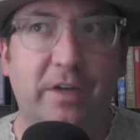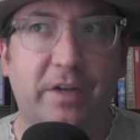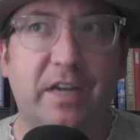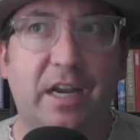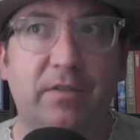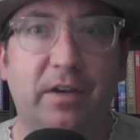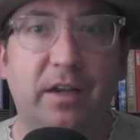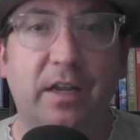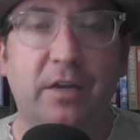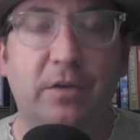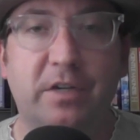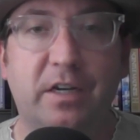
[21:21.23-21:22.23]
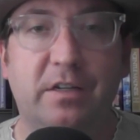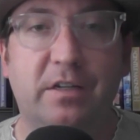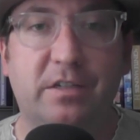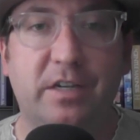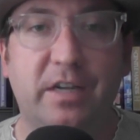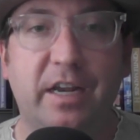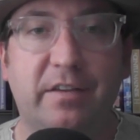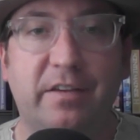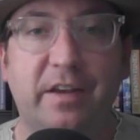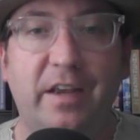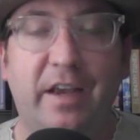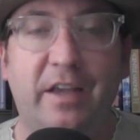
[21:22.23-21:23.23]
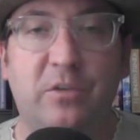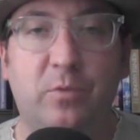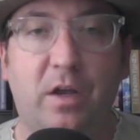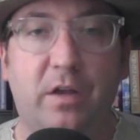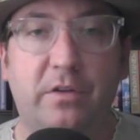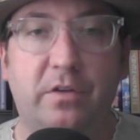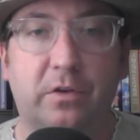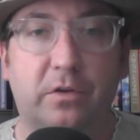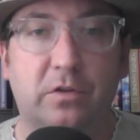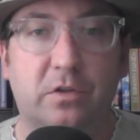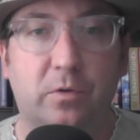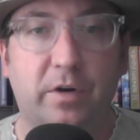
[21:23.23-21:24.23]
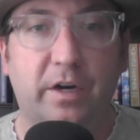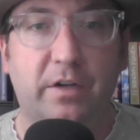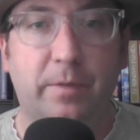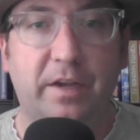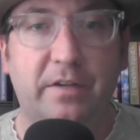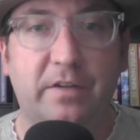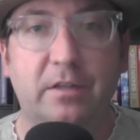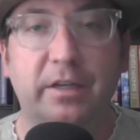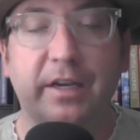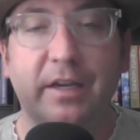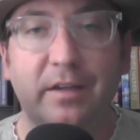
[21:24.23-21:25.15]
It's kind of an interesting conceit as well to the whole story, to basically